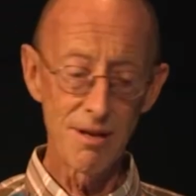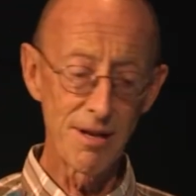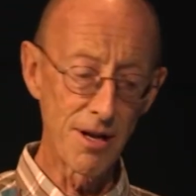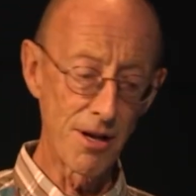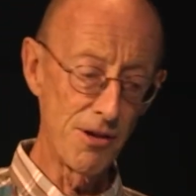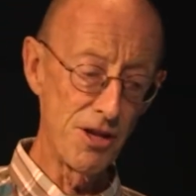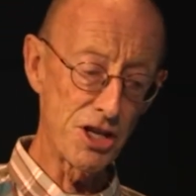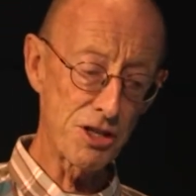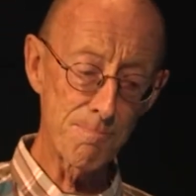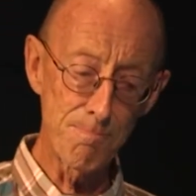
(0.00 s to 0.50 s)

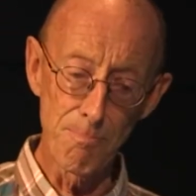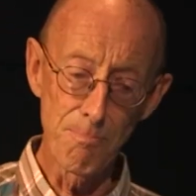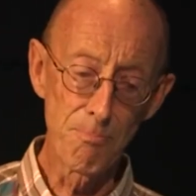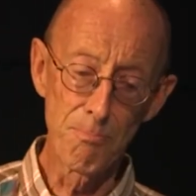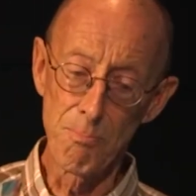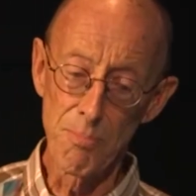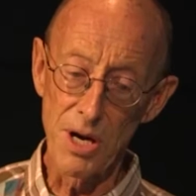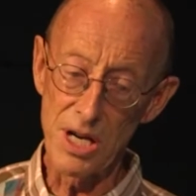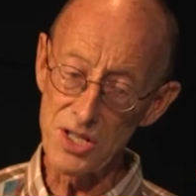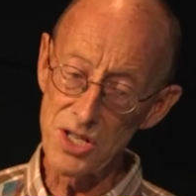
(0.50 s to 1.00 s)
Now this
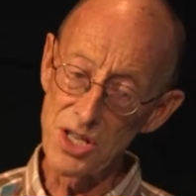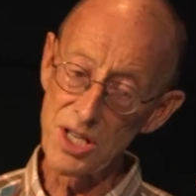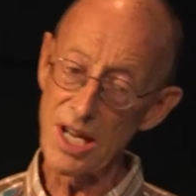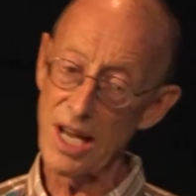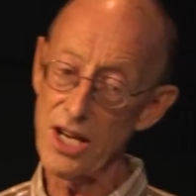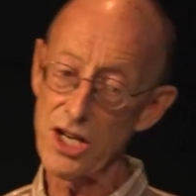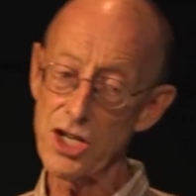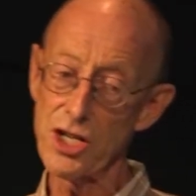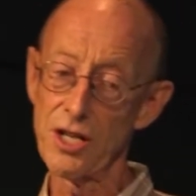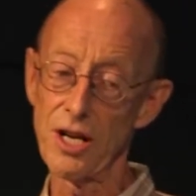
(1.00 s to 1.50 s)

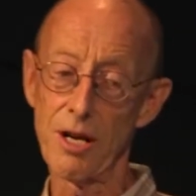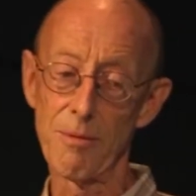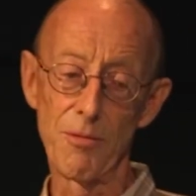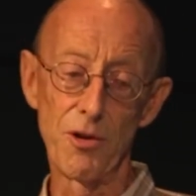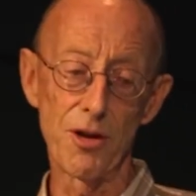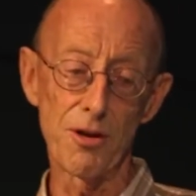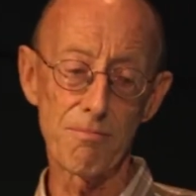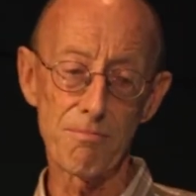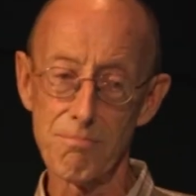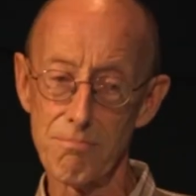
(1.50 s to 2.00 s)
presentation,
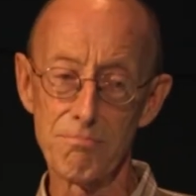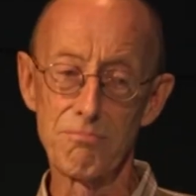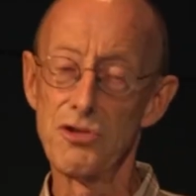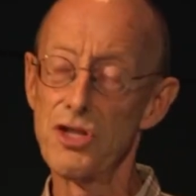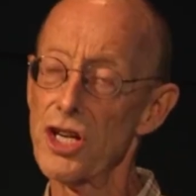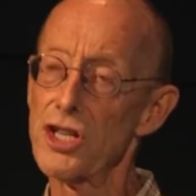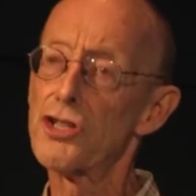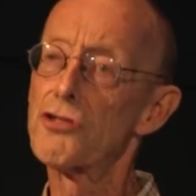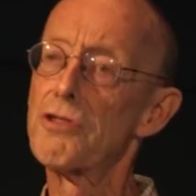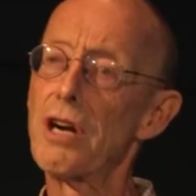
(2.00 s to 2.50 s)
I'm not
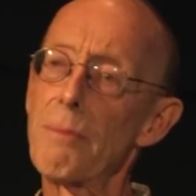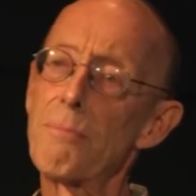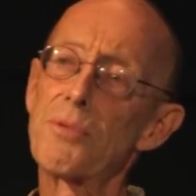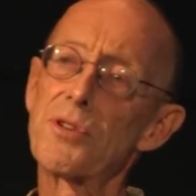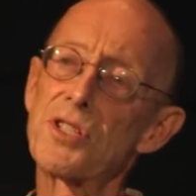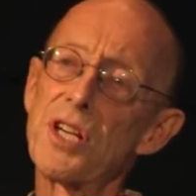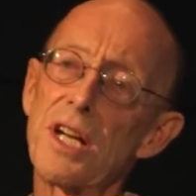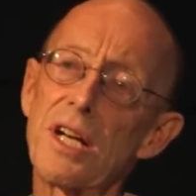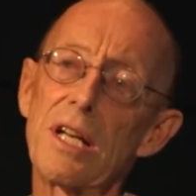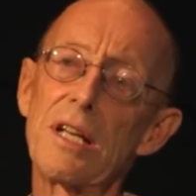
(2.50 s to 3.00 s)
just
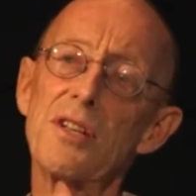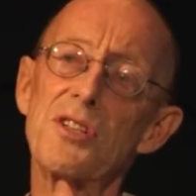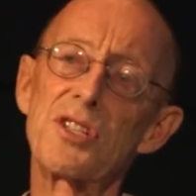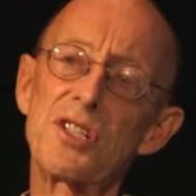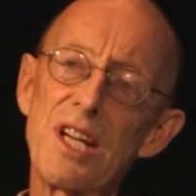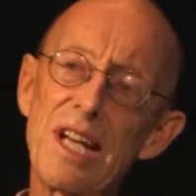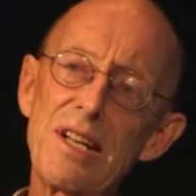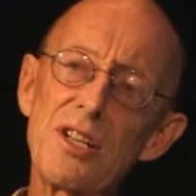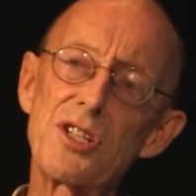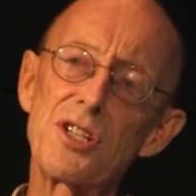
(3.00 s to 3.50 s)
representing the
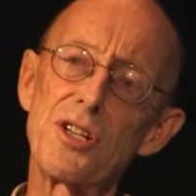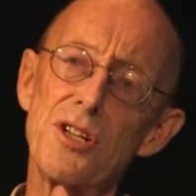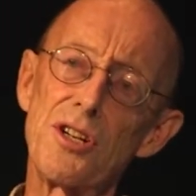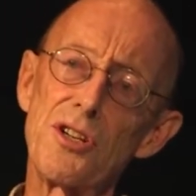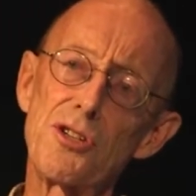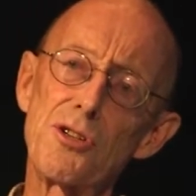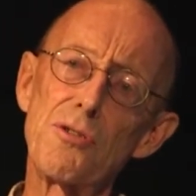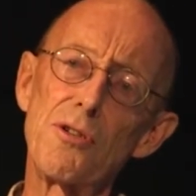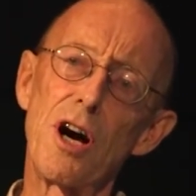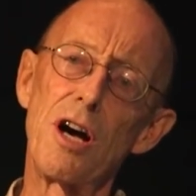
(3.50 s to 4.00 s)

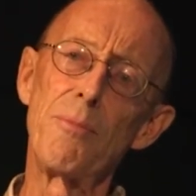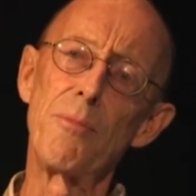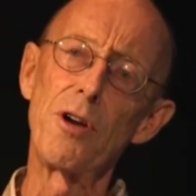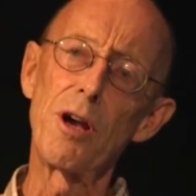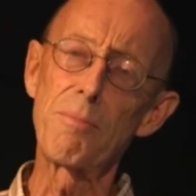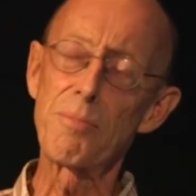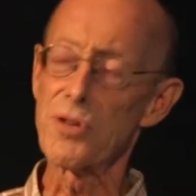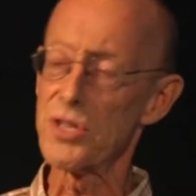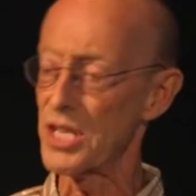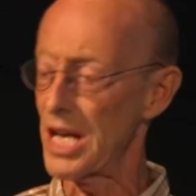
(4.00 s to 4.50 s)
citizens, you know, I'm
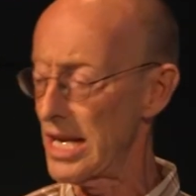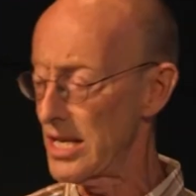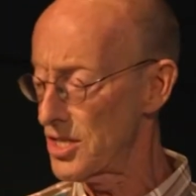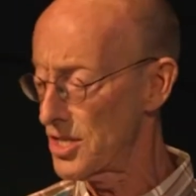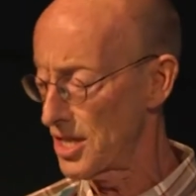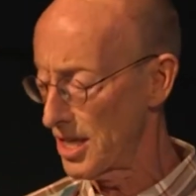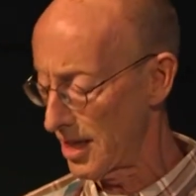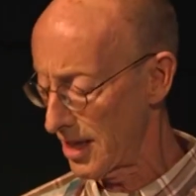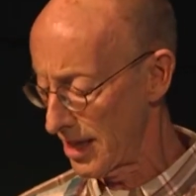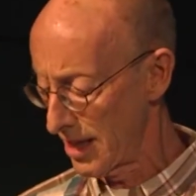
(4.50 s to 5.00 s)

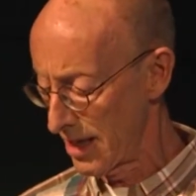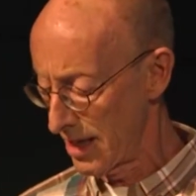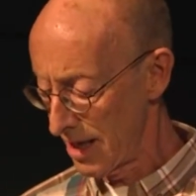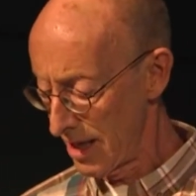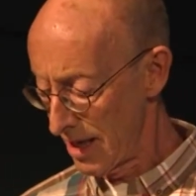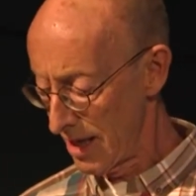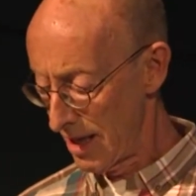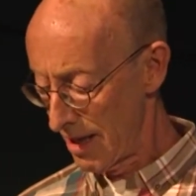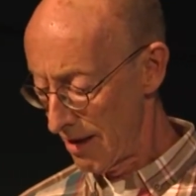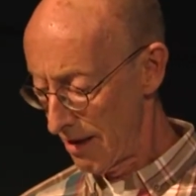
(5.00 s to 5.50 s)
representing
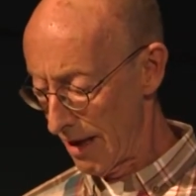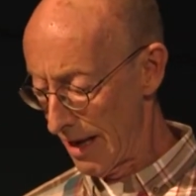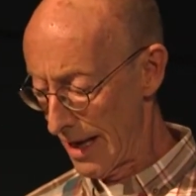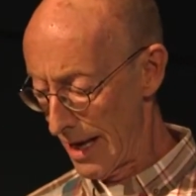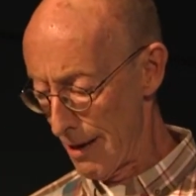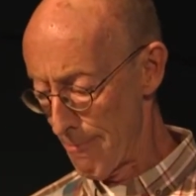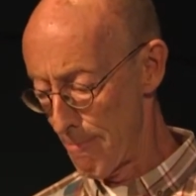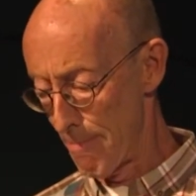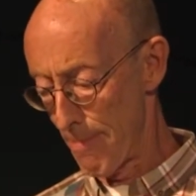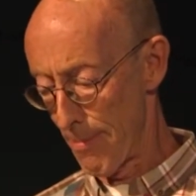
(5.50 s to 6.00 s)

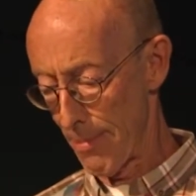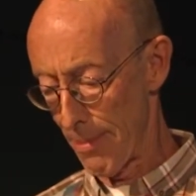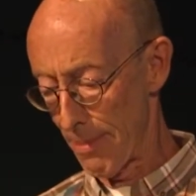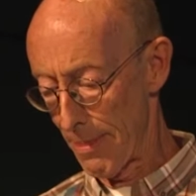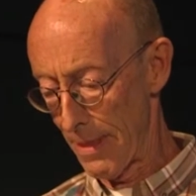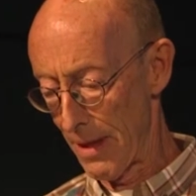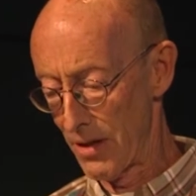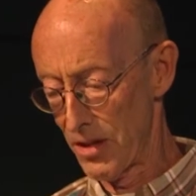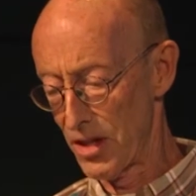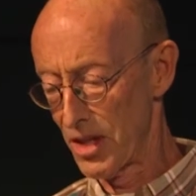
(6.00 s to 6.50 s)

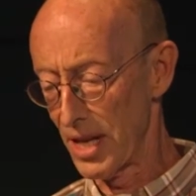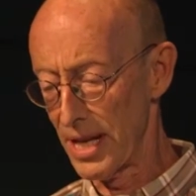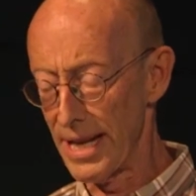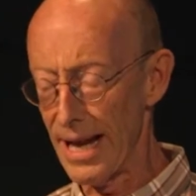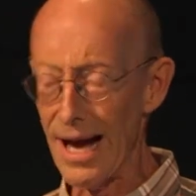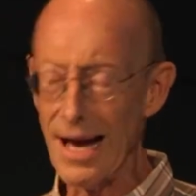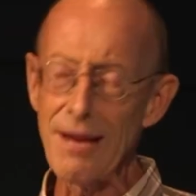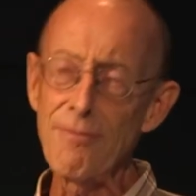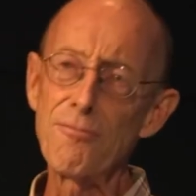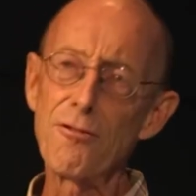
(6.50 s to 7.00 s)
the
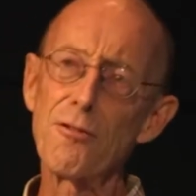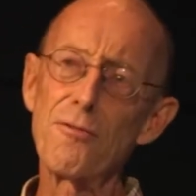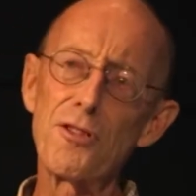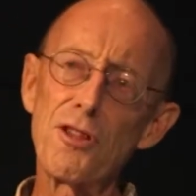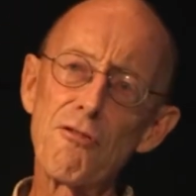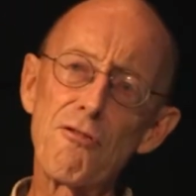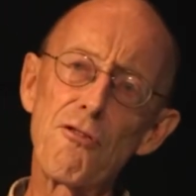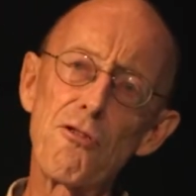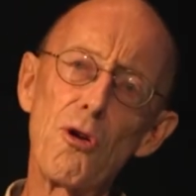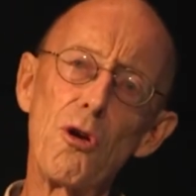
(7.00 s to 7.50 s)
life of
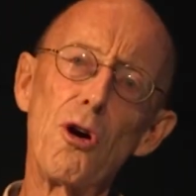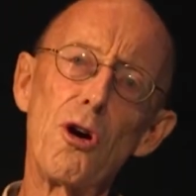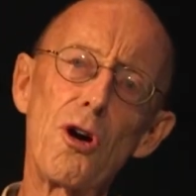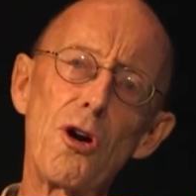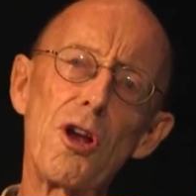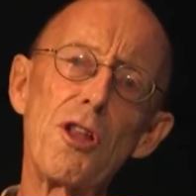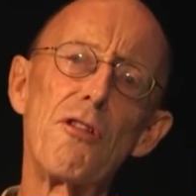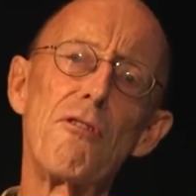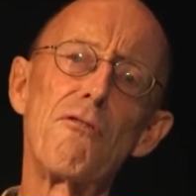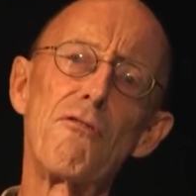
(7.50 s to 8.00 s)
the
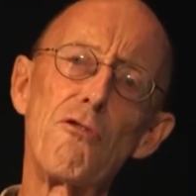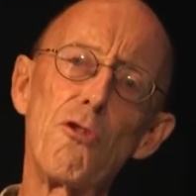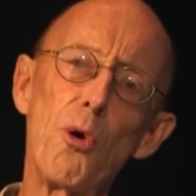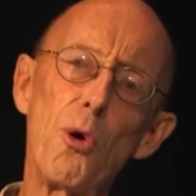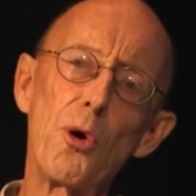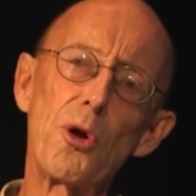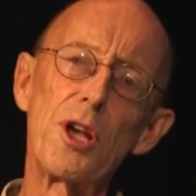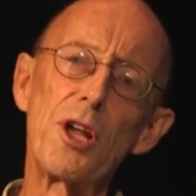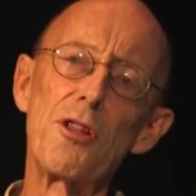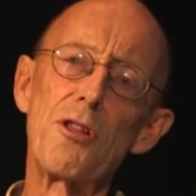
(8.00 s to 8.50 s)
flora, the
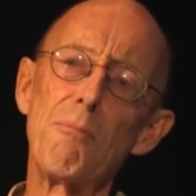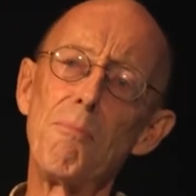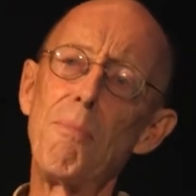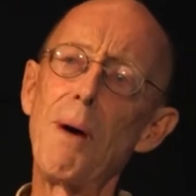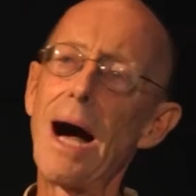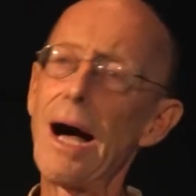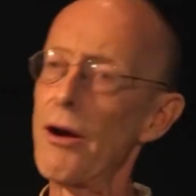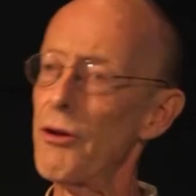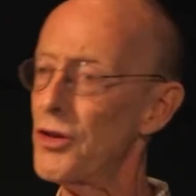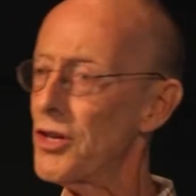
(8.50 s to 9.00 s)
fauna, the
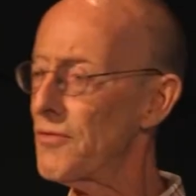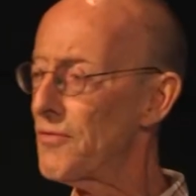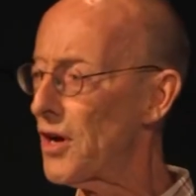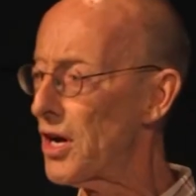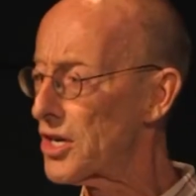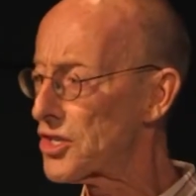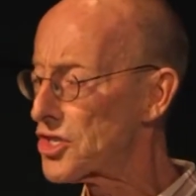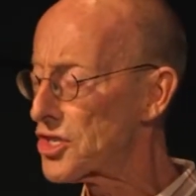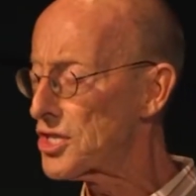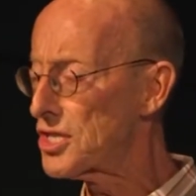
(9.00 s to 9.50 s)

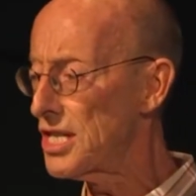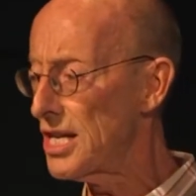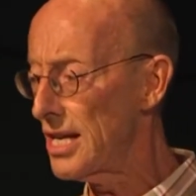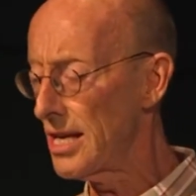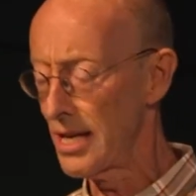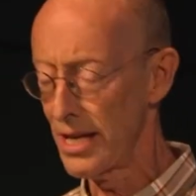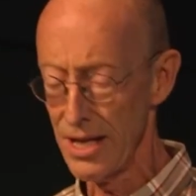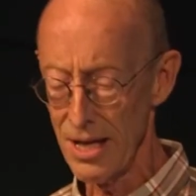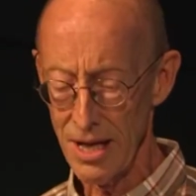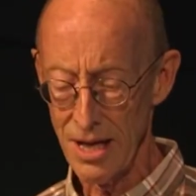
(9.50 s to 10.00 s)

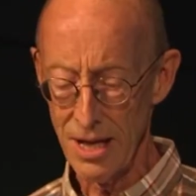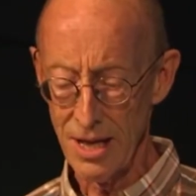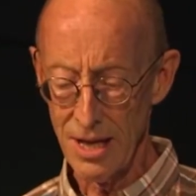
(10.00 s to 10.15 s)
biodiversity,